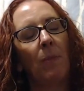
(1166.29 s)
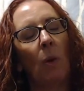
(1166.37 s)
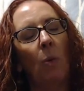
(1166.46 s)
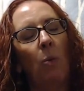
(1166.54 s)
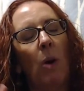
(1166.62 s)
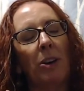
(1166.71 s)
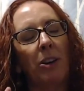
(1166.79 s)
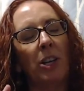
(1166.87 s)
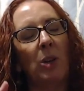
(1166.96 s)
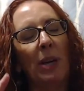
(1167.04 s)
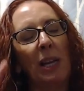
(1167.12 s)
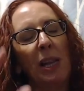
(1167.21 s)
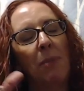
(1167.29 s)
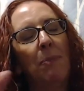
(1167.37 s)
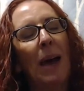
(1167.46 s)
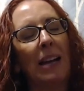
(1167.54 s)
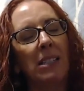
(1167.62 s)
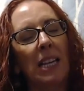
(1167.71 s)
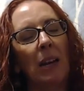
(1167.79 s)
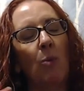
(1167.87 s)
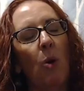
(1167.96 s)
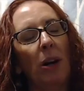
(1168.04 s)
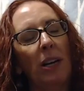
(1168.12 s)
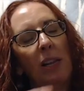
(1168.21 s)
What are you expecting?
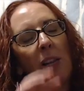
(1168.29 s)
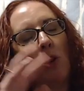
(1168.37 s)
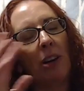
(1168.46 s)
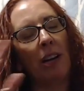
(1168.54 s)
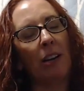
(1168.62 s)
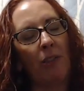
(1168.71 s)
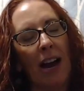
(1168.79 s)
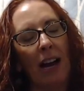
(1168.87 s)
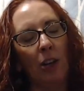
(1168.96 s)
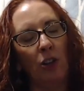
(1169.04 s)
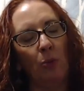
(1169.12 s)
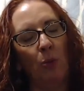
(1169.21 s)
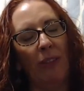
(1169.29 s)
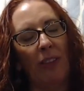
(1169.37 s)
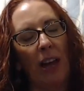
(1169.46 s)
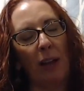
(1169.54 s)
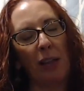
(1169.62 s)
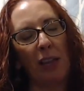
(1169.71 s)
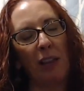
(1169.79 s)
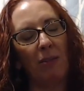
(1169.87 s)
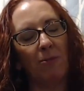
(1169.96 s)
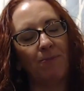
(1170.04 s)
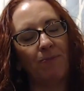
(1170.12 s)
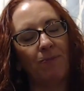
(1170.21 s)
What is your interaction with us?
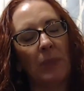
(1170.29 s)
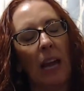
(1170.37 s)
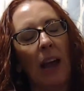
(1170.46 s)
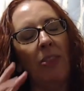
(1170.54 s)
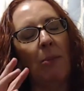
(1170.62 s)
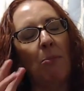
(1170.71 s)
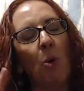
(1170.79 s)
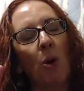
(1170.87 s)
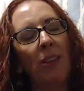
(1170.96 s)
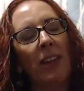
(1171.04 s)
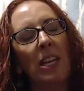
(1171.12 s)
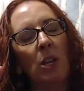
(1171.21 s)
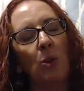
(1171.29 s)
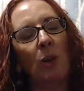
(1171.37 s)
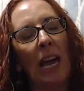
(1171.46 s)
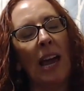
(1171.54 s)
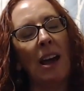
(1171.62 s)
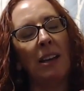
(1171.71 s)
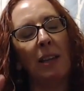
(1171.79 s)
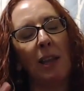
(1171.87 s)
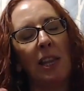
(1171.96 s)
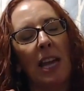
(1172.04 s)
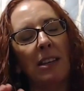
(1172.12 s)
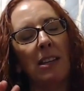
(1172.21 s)
And the more that you can
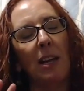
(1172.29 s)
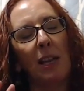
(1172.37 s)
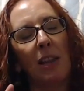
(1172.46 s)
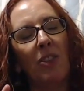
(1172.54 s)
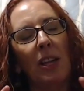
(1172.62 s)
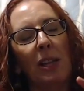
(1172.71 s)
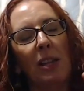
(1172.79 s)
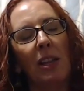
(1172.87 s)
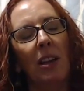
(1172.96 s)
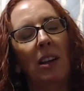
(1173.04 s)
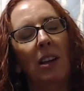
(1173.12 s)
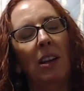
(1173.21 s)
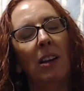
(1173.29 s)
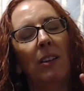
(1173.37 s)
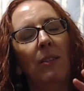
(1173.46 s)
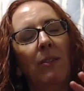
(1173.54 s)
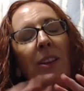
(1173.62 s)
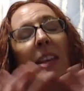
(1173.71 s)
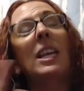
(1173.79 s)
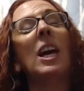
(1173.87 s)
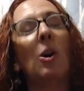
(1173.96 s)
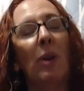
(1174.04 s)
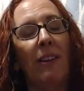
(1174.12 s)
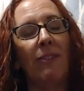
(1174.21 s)
send us this
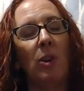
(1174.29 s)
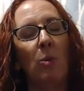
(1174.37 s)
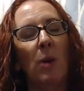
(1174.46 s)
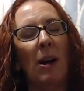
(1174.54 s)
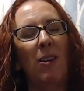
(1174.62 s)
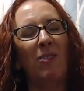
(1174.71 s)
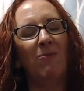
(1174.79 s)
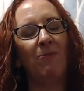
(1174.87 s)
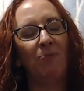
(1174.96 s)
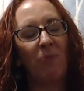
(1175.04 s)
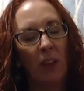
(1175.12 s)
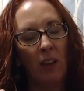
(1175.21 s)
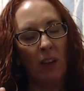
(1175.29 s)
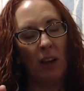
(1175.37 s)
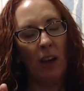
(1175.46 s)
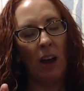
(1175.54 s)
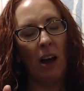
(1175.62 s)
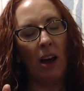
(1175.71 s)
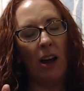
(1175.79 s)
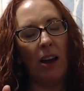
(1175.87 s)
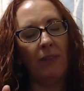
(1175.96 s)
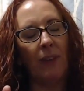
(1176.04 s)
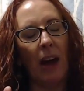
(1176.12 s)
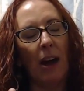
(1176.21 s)
video, if you will,
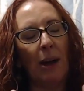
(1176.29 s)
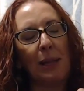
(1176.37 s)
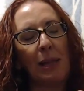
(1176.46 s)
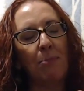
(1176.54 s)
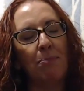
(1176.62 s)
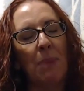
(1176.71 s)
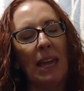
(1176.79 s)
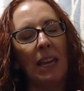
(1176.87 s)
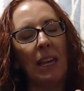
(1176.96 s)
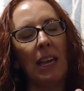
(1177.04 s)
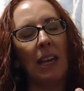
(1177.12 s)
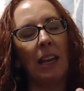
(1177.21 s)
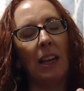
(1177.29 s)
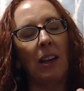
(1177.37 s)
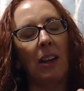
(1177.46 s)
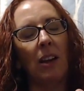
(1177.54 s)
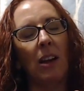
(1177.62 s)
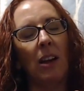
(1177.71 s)
of us making